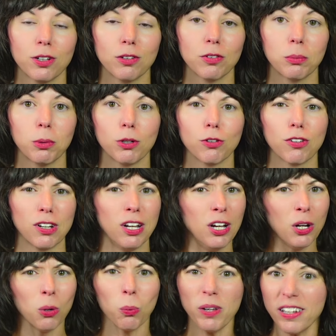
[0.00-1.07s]
of emotion.
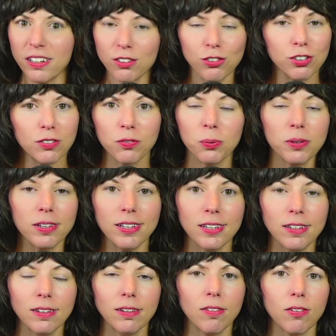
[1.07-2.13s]
We can shift with
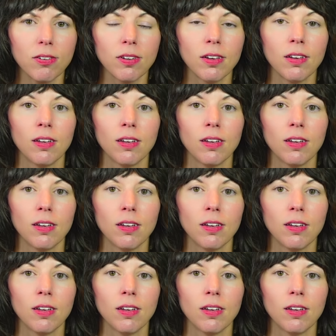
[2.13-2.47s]
ease.